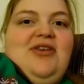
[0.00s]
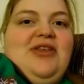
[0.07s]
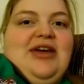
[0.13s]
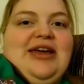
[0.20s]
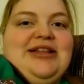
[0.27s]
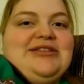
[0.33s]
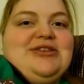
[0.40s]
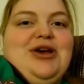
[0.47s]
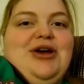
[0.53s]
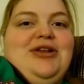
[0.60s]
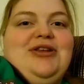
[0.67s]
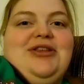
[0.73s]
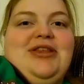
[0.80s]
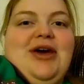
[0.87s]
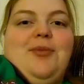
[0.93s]
Like it's
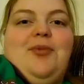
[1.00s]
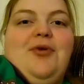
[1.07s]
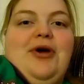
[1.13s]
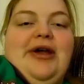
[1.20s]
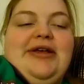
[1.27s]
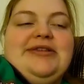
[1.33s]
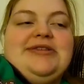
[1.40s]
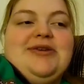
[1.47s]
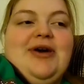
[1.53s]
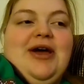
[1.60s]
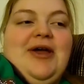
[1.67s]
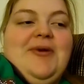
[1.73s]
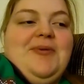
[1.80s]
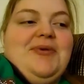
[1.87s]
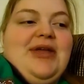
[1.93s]
gotten to that point. So
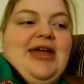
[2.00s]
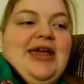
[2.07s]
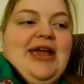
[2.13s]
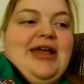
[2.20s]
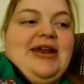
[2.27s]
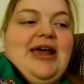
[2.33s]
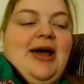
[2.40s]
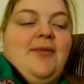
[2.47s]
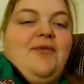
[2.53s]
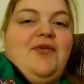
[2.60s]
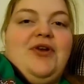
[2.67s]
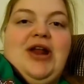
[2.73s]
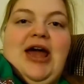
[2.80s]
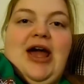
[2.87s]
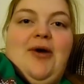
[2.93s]
I'm taking a nap
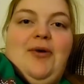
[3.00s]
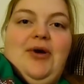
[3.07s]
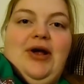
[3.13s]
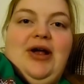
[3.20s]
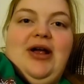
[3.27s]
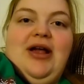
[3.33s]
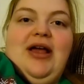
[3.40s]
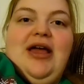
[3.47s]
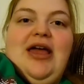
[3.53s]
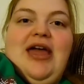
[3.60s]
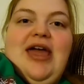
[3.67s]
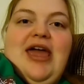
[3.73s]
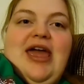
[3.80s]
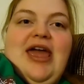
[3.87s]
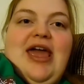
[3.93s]
for an hour
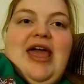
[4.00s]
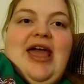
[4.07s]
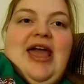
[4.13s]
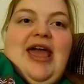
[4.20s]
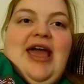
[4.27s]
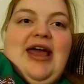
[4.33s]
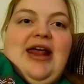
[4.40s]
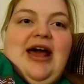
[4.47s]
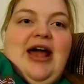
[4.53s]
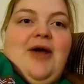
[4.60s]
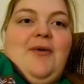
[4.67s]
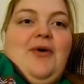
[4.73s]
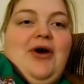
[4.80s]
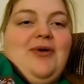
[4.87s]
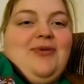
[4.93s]
and I will